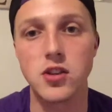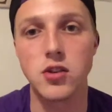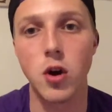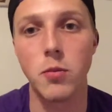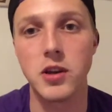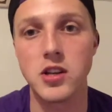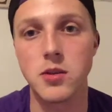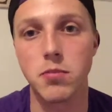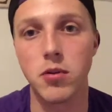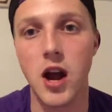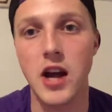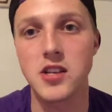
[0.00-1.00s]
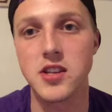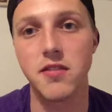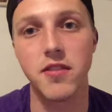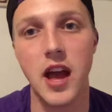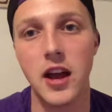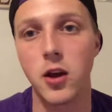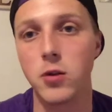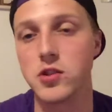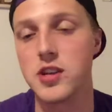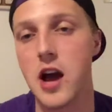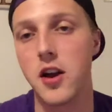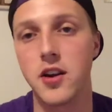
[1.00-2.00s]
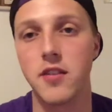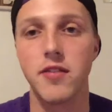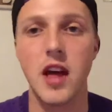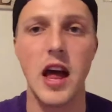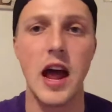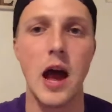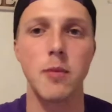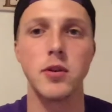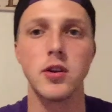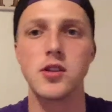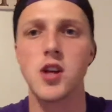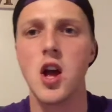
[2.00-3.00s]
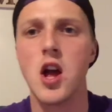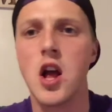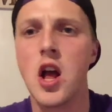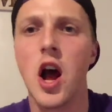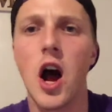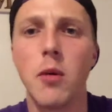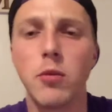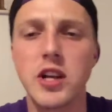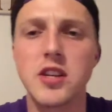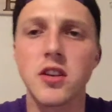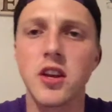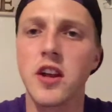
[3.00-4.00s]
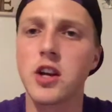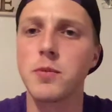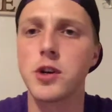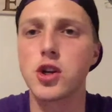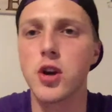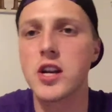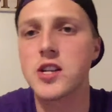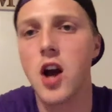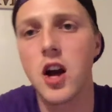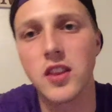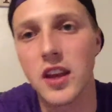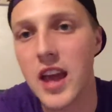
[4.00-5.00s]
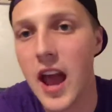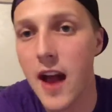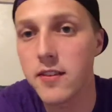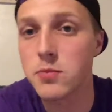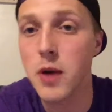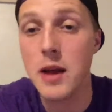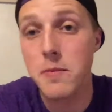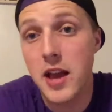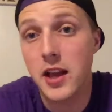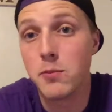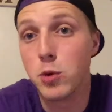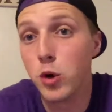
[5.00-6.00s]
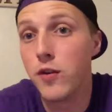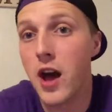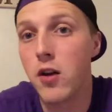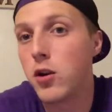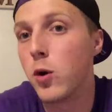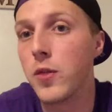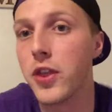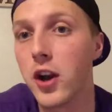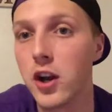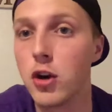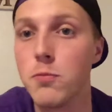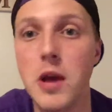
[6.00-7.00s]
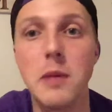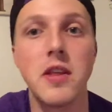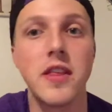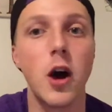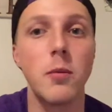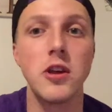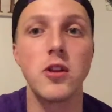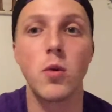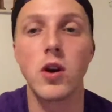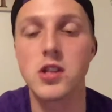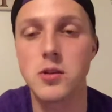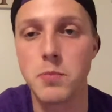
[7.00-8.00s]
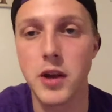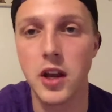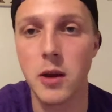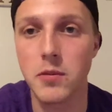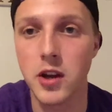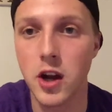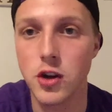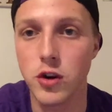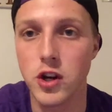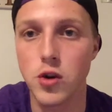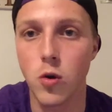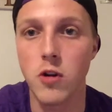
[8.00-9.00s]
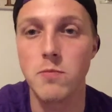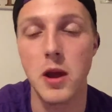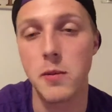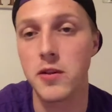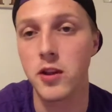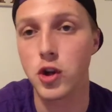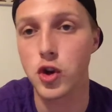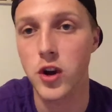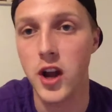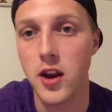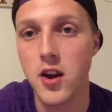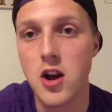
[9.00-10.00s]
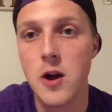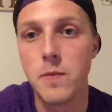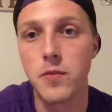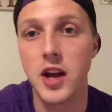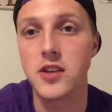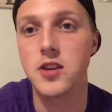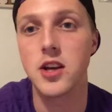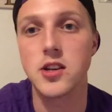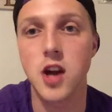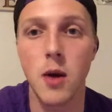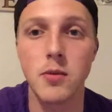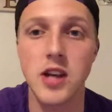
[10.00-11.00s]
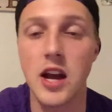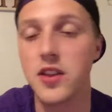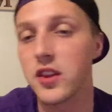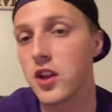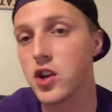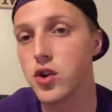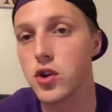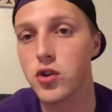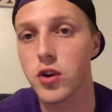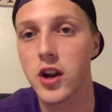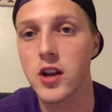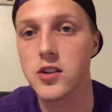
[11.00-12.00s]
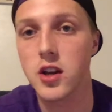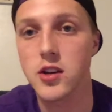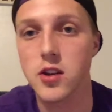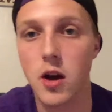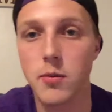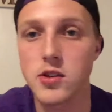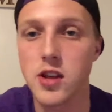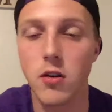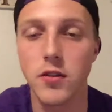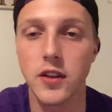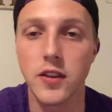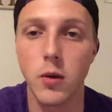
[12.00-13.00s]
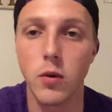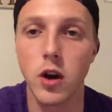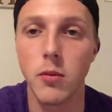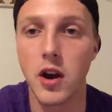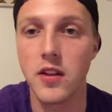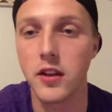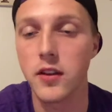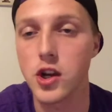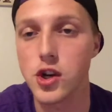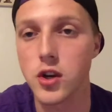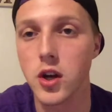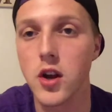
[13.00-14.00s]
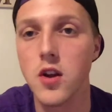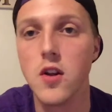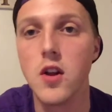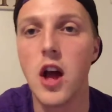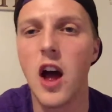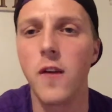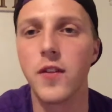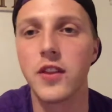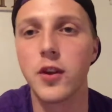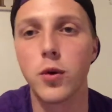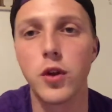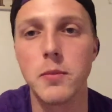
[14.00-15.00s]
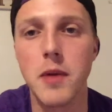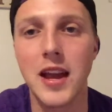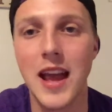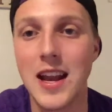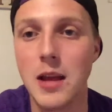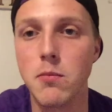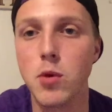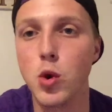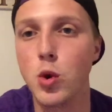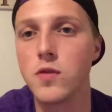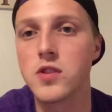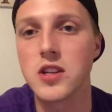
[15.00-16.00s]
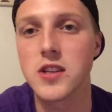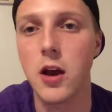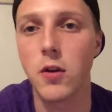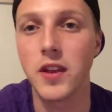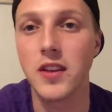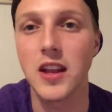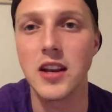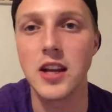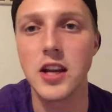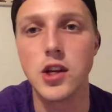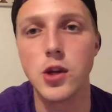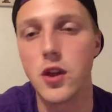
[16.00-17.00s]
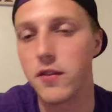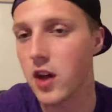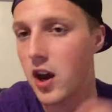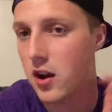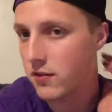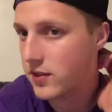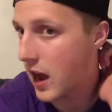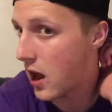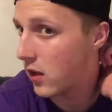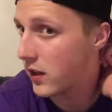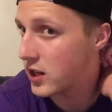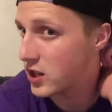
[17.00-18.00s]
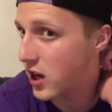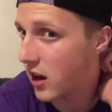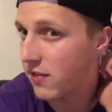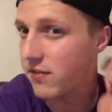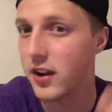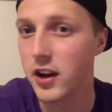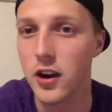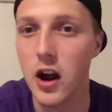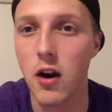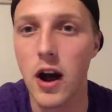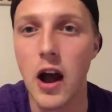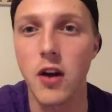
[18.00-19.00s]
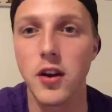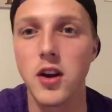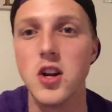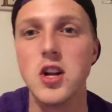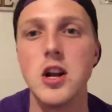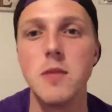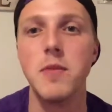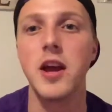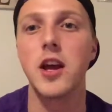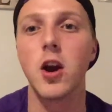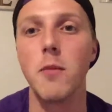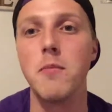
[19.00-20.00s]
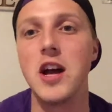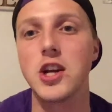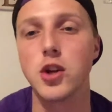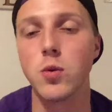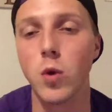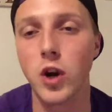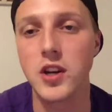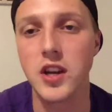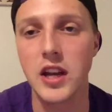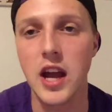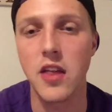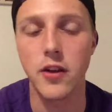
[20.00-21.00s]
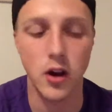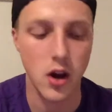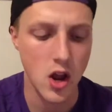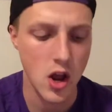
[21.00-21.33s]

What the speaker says: So don't be surprised if that goes down and if that happens. Recently, there's been trade talk. The Cavs might make a move. I don't know what they're going to do. Maybe they'll be the ones to pick up DeAndre Jordan. Maybe they'll trade Isaiah Thomas. I think they should trade Isaiah Thomas. I don't think they will, but I think they should. I don't think they'll really make any moves because I don't think they need to. They've got enough talent. They just got to figure out how to make it all mesh and work together.